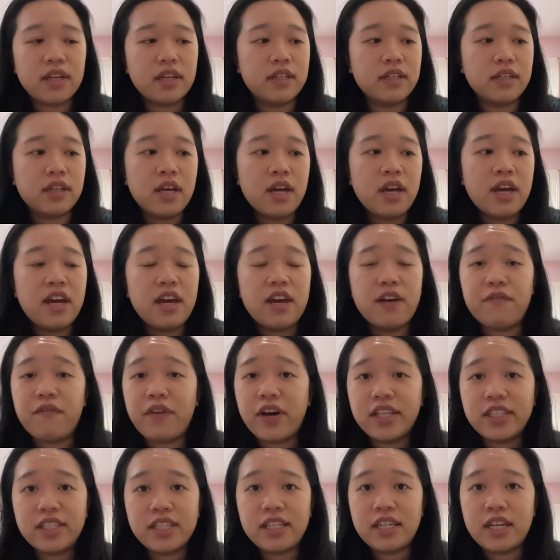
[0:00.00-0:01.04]
And if
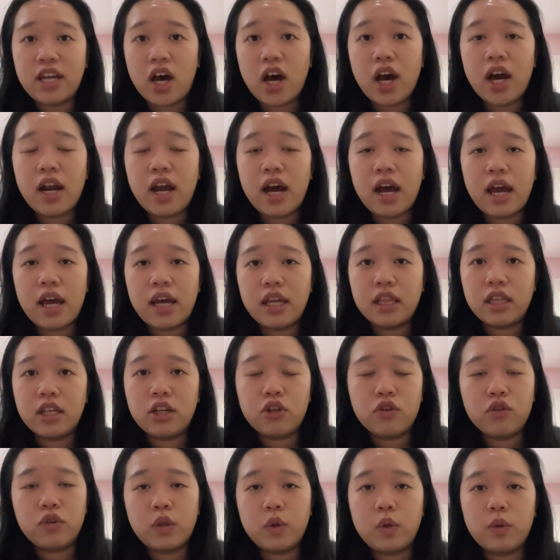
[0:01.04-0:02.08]
I did not, I
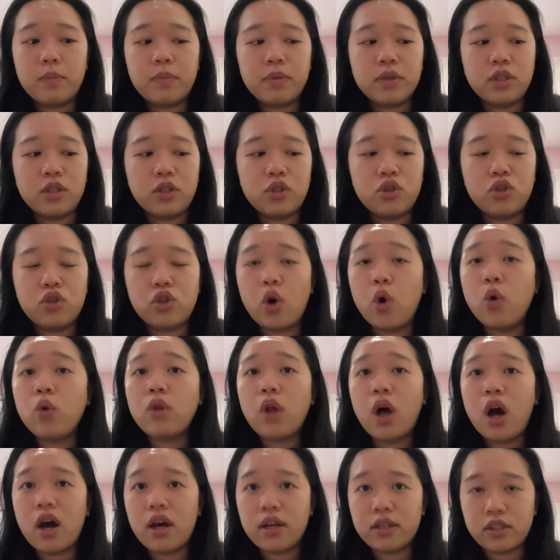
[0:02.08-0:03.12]
literally would be so
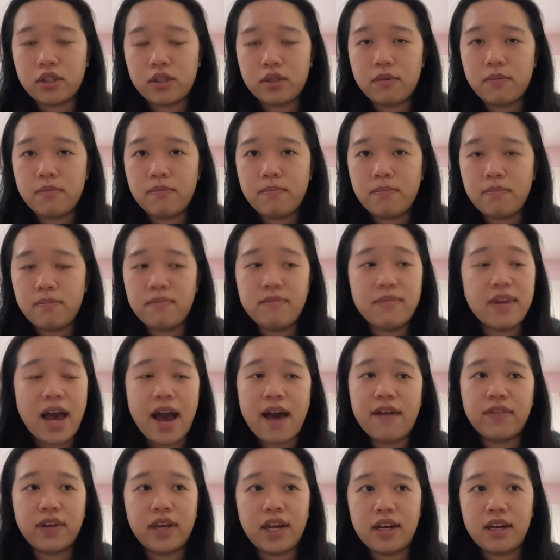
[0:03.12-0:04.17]
lost
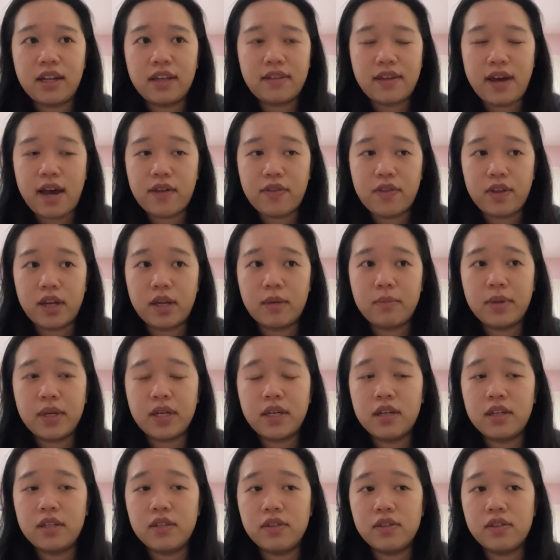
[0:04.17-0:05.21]
navigating that thing,
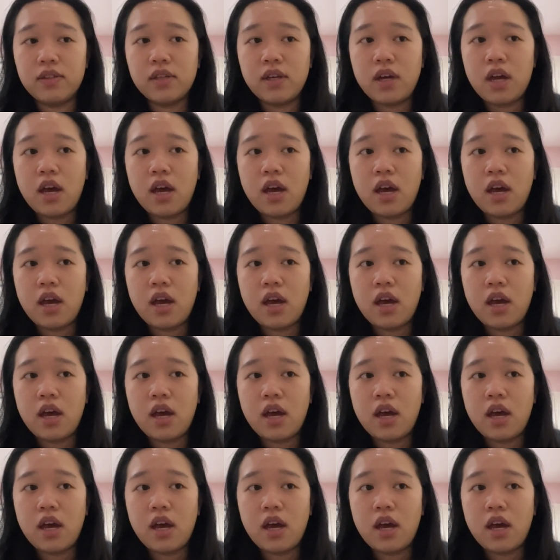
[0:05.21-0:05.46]
because